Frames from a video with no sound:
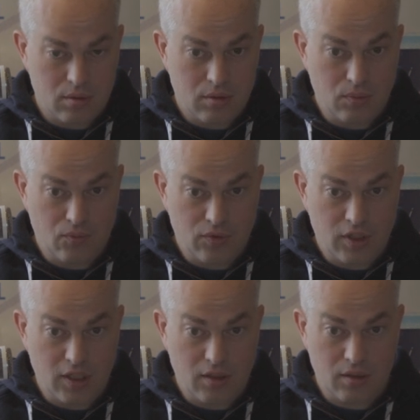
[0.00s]

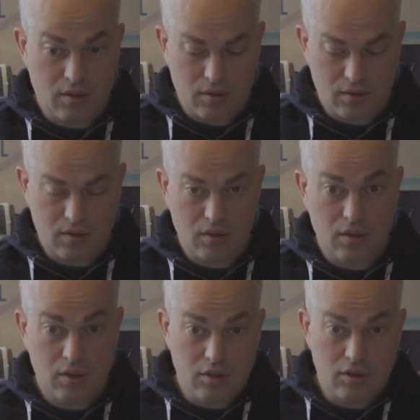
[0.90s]
hopefully
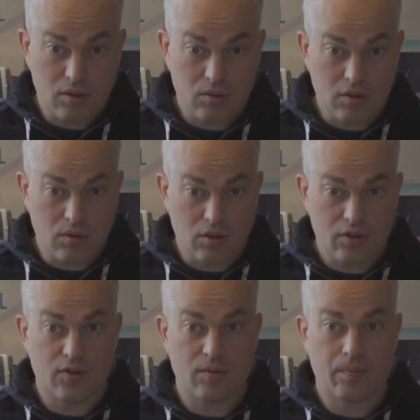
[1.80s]
show the
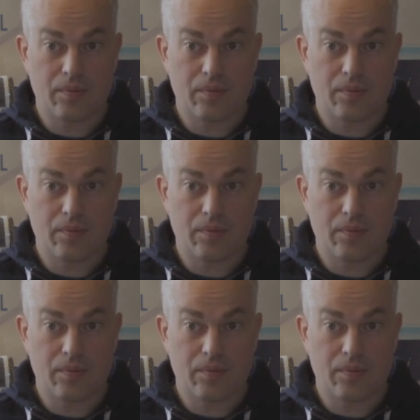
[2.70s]
doors.